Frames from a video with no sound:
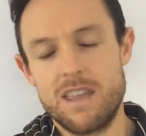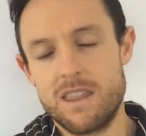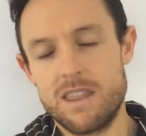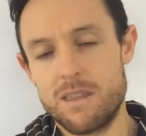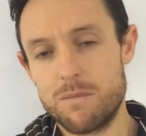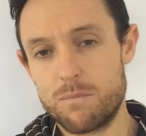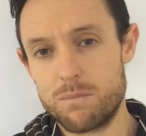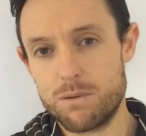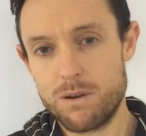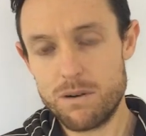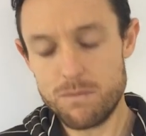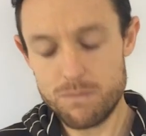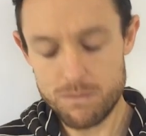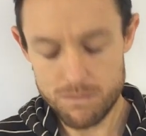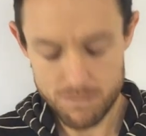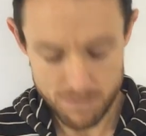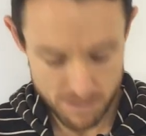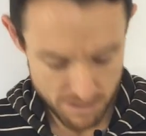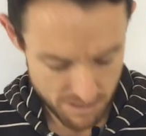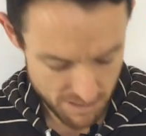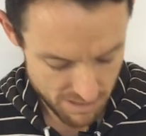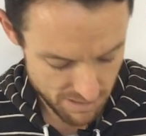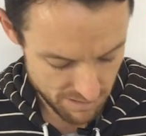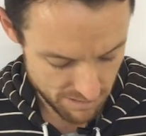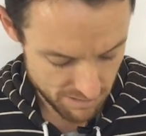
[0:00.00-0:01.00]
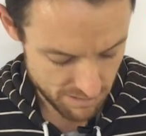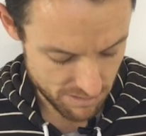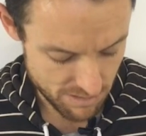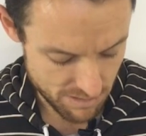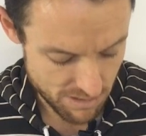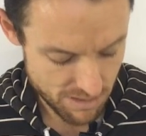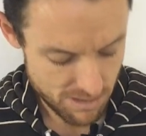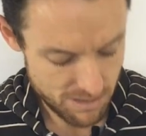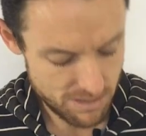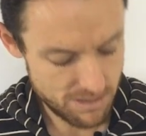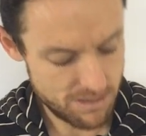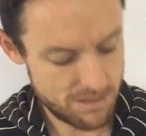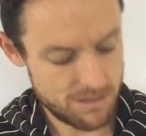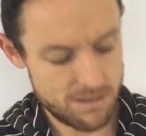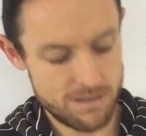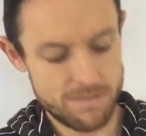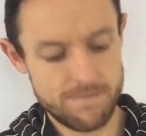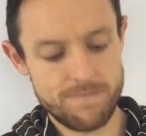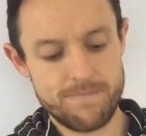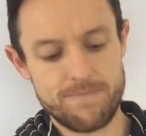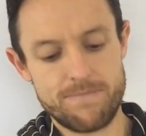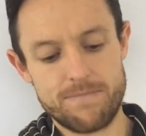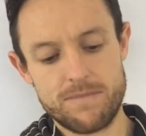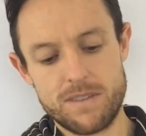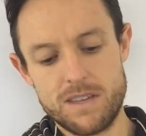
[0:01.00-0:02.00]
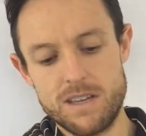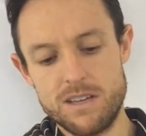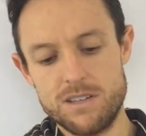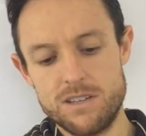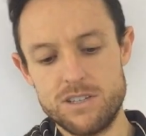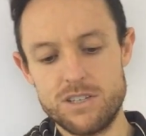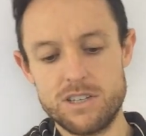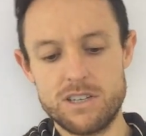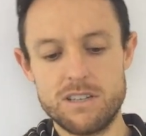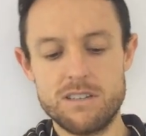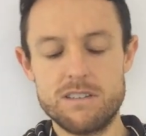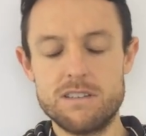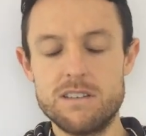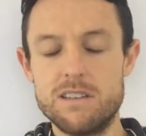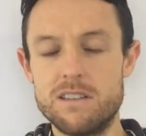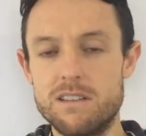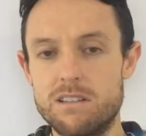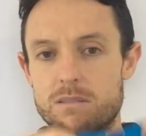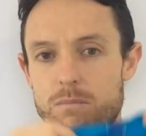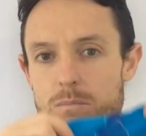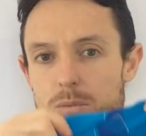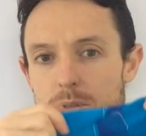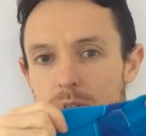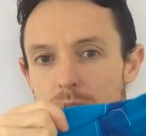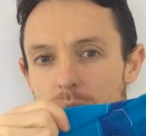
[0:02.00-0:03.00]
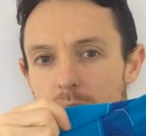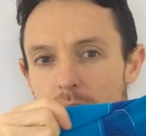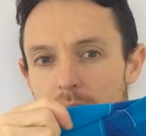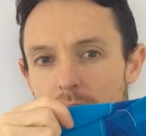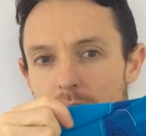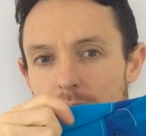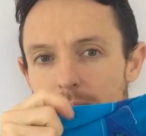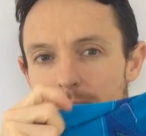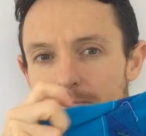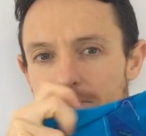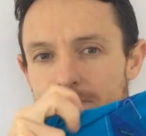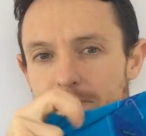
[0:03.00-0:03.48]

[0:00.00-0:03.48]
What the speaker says: The problem with these socks, as you can see in this blue one,